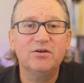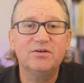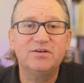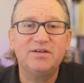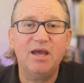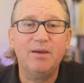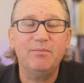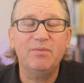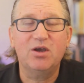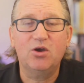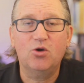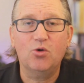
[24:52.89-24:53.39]

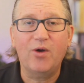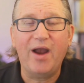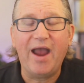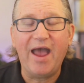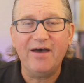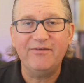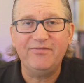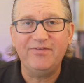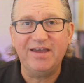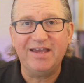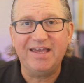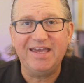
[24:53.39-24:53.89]

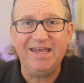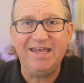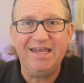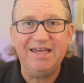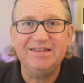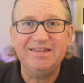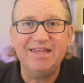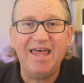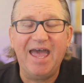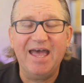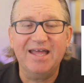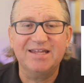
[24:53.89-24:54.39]
demographic
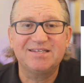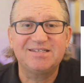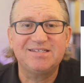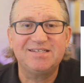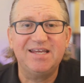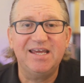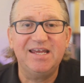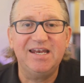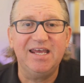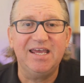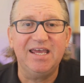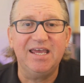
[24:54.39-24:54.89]
in that
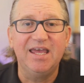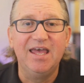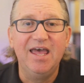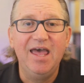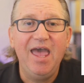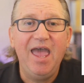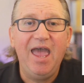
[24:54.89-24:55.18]
city?